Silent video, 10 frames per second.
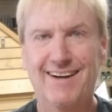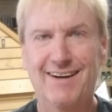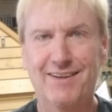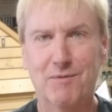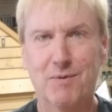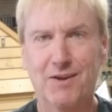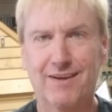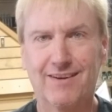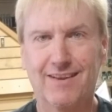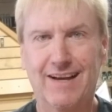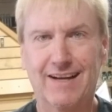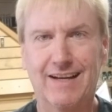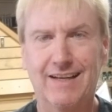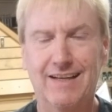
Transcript: They're pulling your leg.